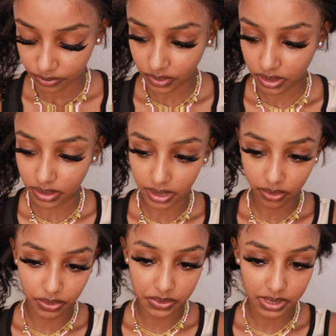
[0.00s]
And then now
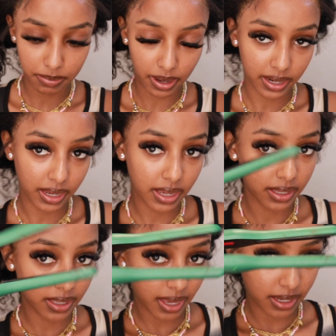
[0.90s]
using my
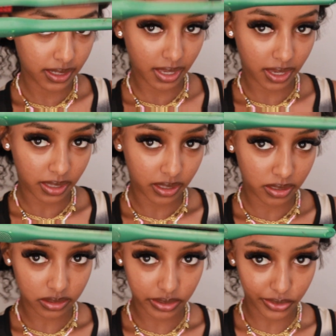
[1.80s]
K&K
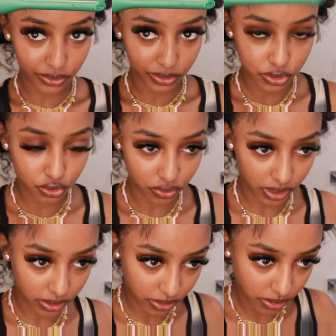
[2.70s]
little
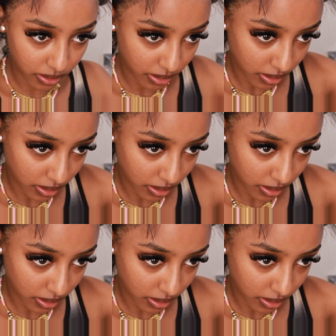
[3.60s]
straightener,